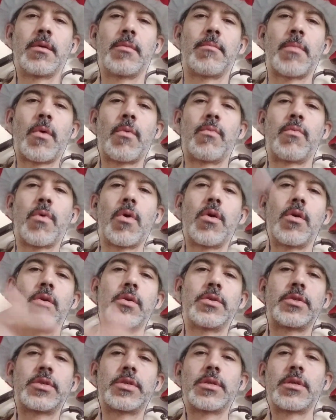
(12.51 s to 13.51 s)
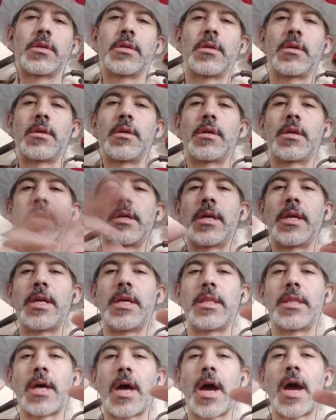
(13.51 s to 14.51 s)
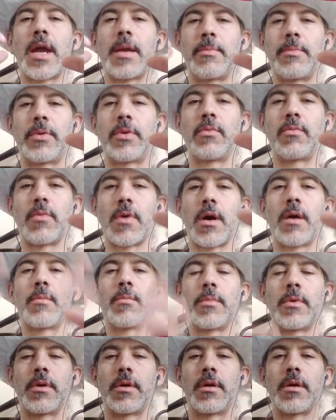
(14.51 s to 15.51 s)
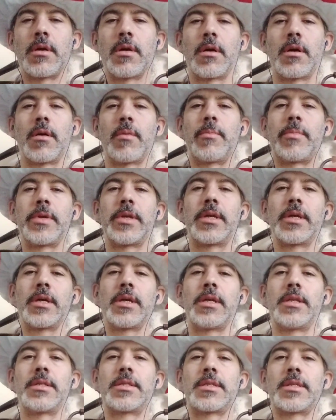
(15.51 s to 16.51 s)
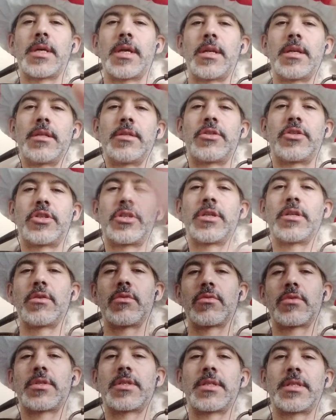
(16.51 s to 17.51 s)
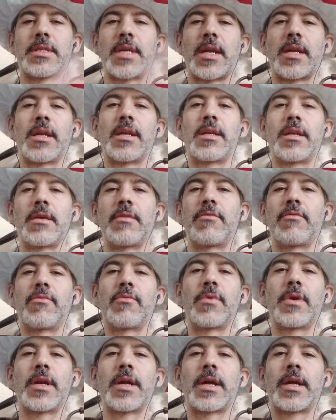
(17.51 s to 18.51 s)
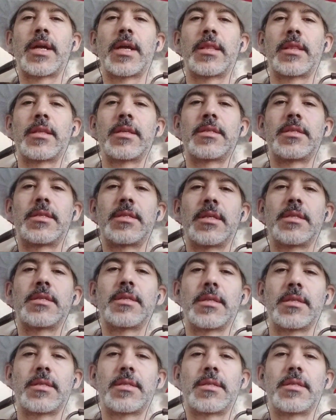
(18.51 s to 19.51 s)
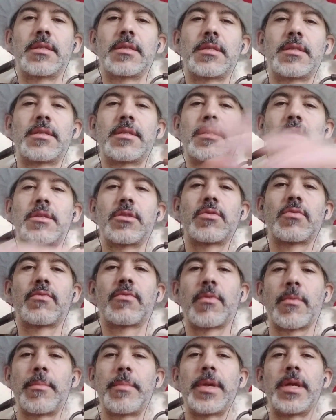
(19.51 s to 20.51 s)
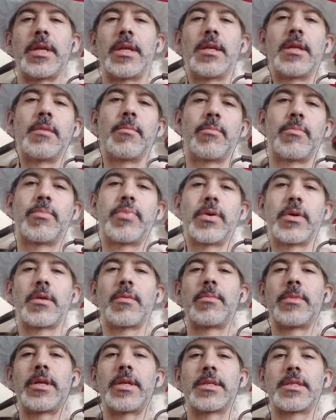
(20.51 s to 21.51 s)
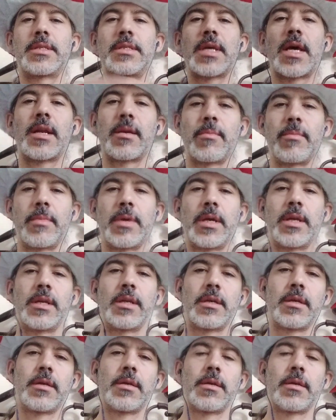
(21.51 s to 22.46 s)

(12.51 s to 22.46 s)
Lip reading: My words could either hype you up or be an intentional sedative when I get the scissors to scissor them in and put them in a sediment.